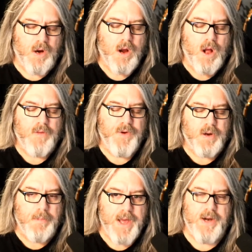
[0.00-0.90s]
or all of your
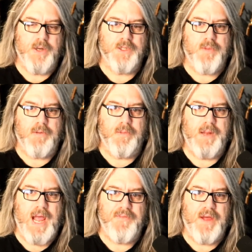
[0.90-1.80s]
competitors
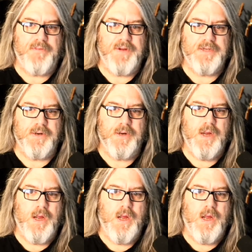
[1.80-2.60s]
probably have that feature.